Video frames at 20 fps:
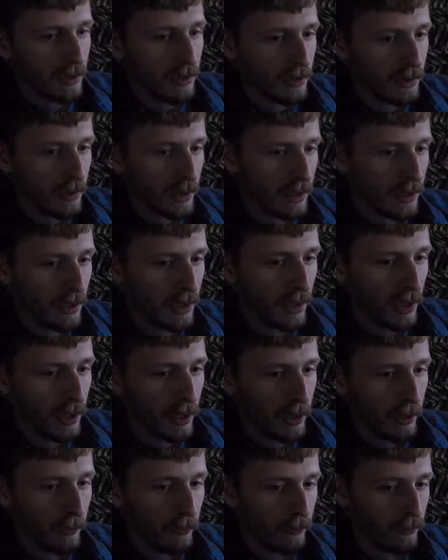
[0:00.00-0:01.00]

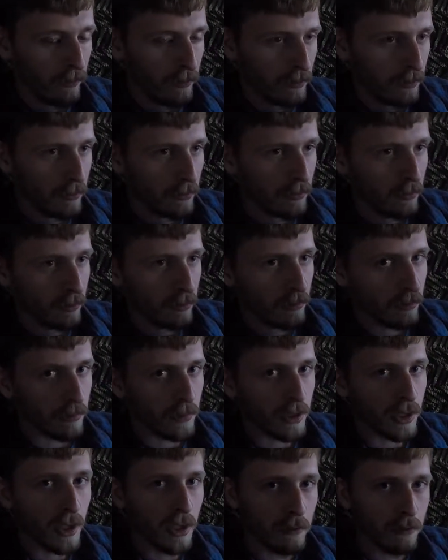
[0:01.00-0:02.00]
Um
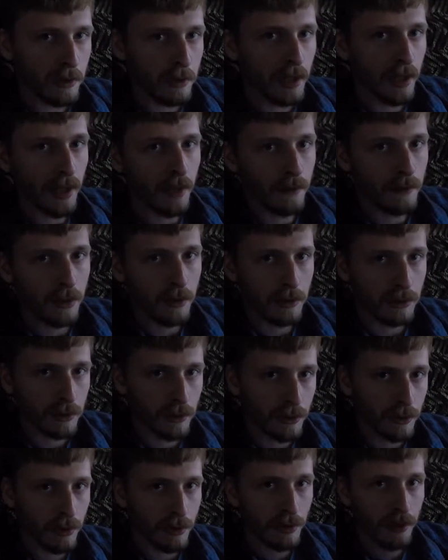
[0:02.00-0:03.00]
they would have to
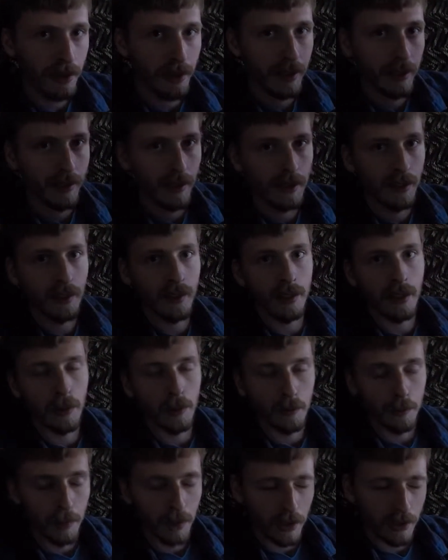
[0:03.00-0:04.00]
charge like the
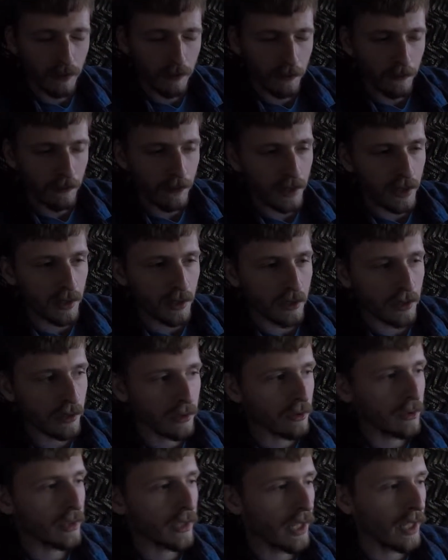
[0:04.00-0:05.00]
dumping fee and
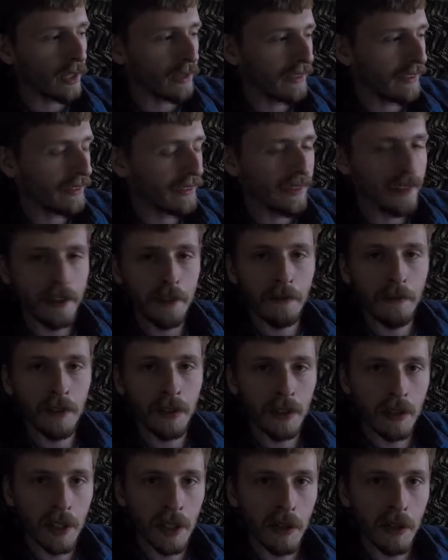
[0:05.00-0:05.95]
all that stuff, so.